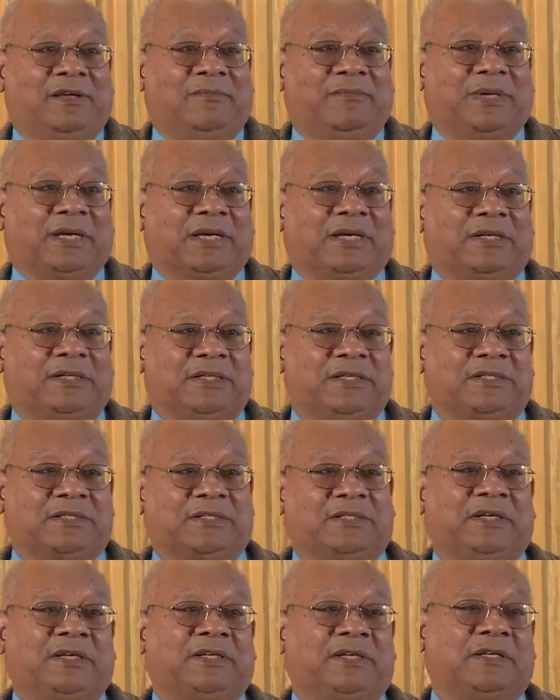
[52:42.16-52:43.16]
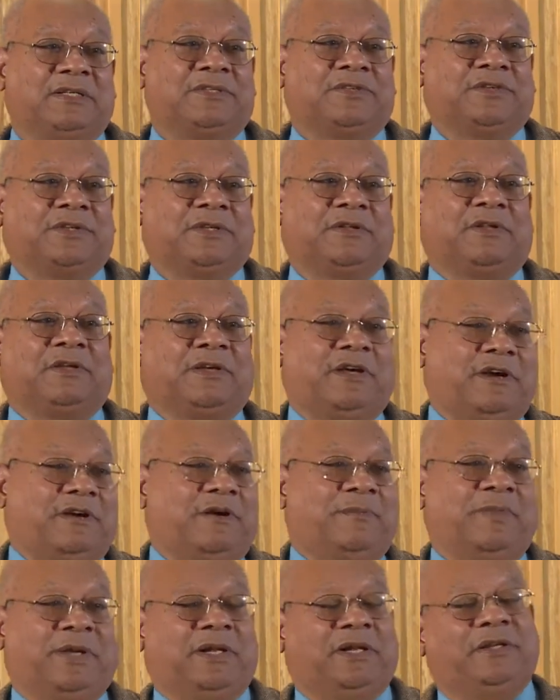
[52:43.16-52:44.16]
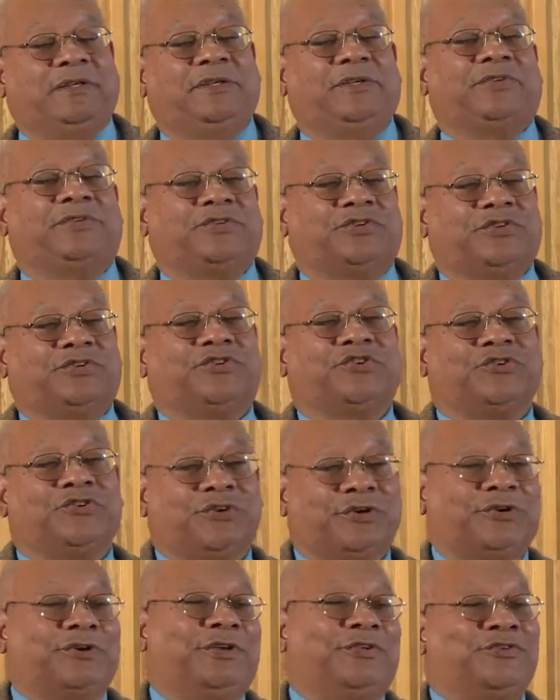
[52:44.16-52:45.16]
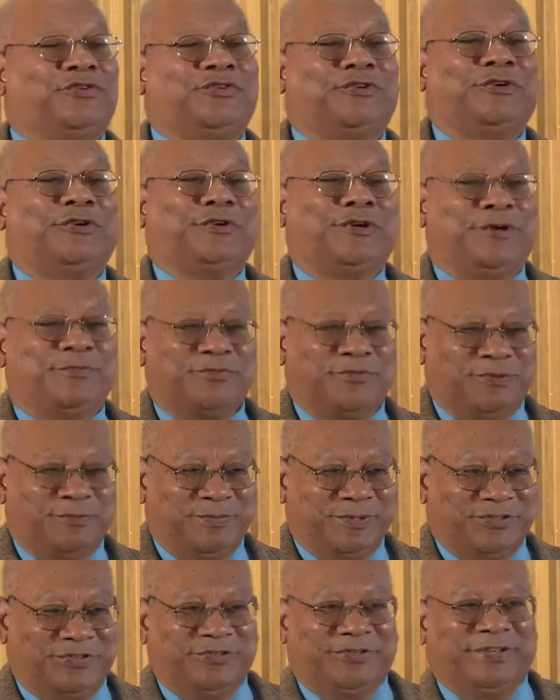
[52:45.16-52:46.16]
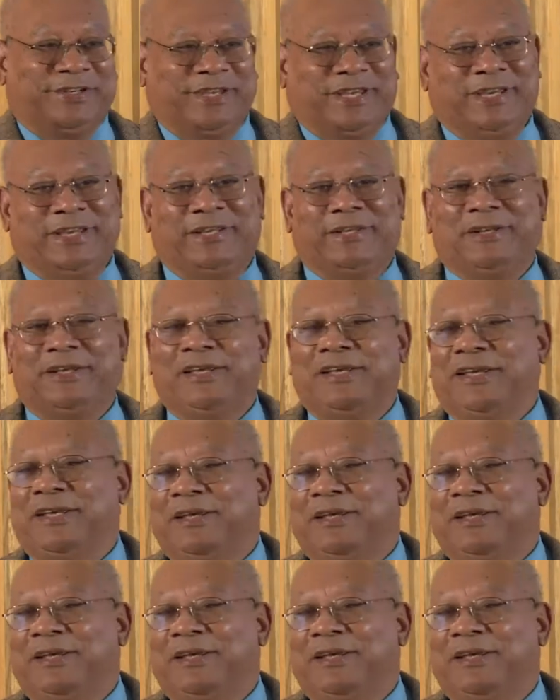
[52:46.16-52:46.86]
because it is the caramel is the sugar, and sugar comes from the sugar cane.